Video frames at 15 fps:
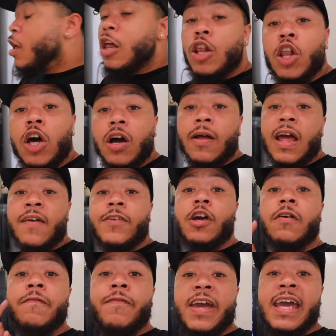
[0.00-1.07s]
Look, if
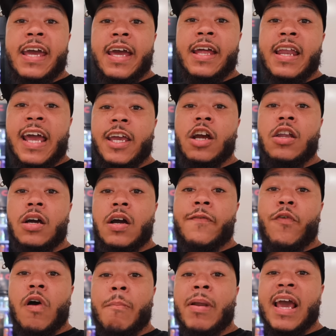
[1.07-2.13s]
you're vegan and you're looking
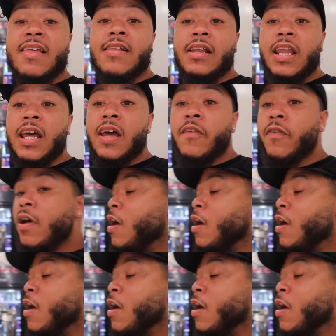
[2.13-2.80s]
for a place to live,